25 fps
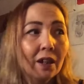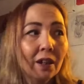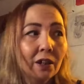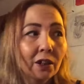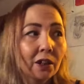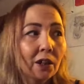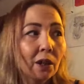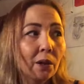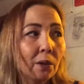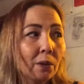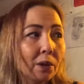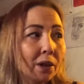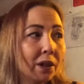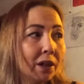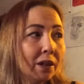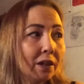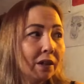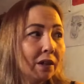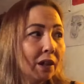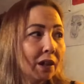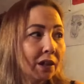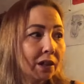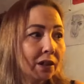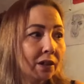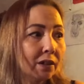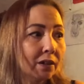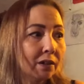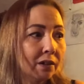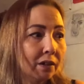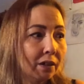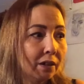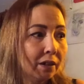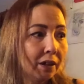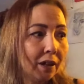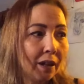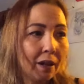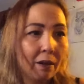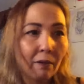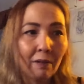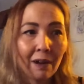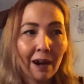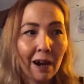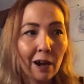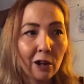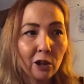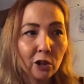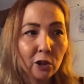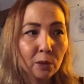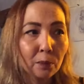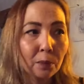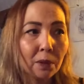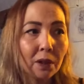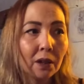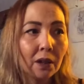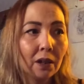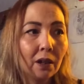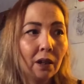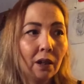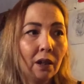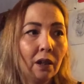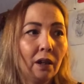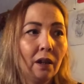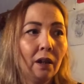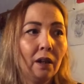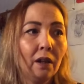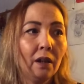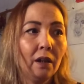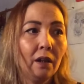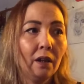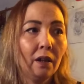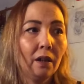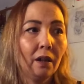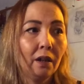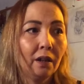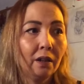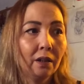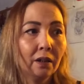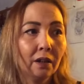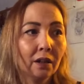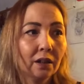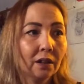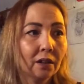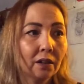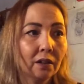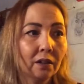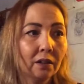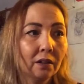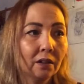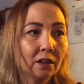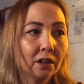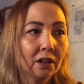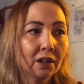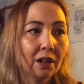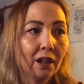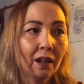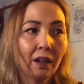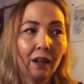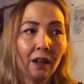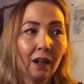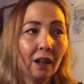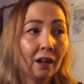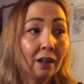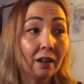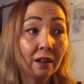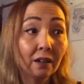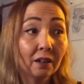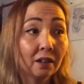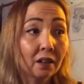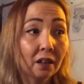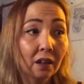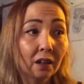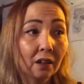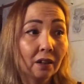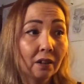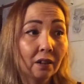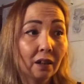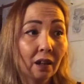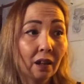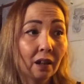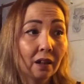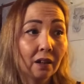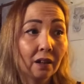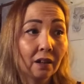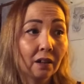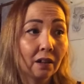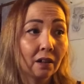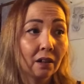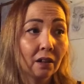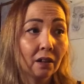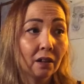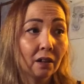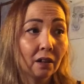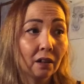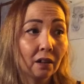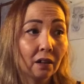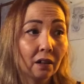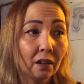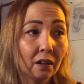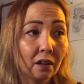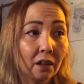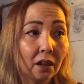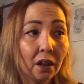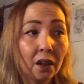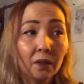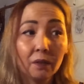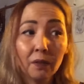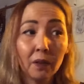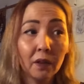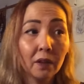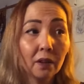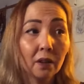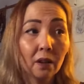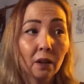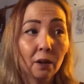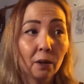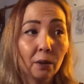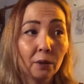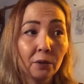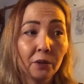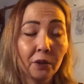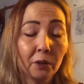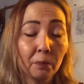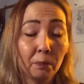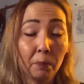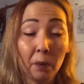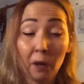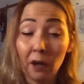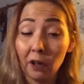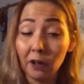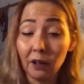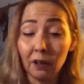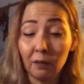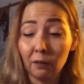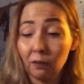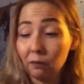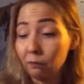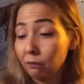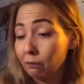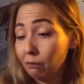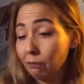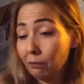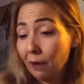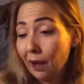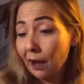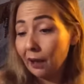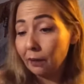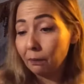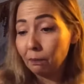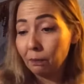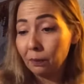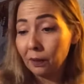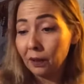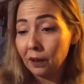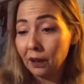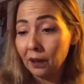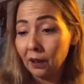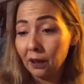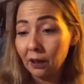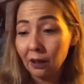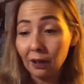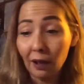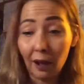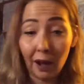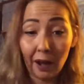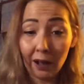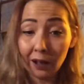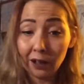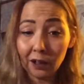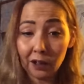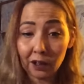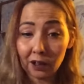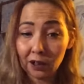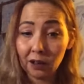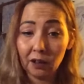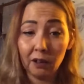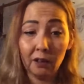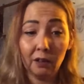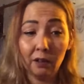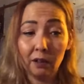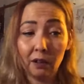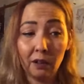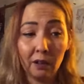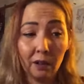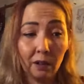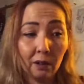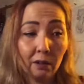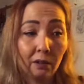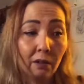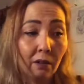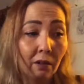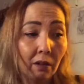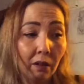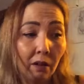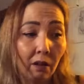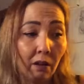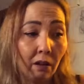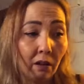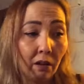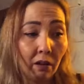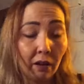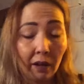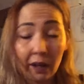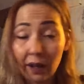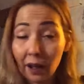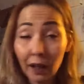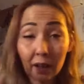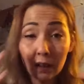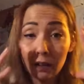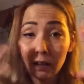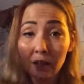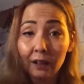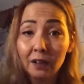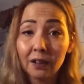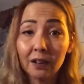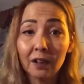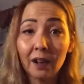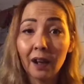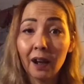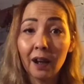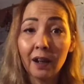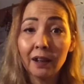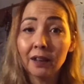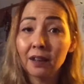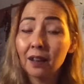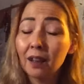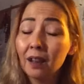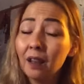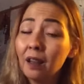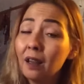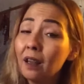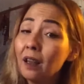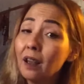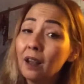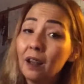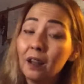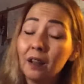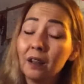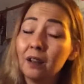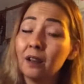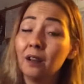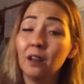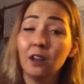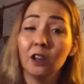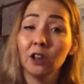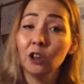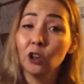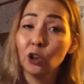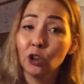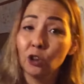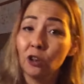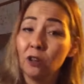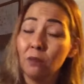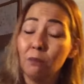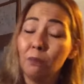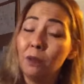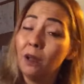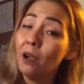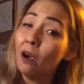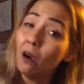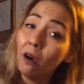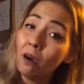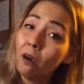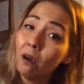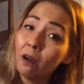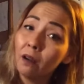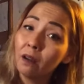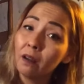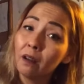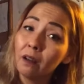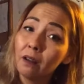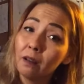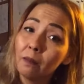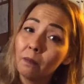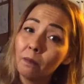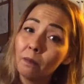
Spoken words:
So it doesn't arouse me. It doesn't say anything that, even though the body might be nice, you know, or head is nice, it doesn't turn me on.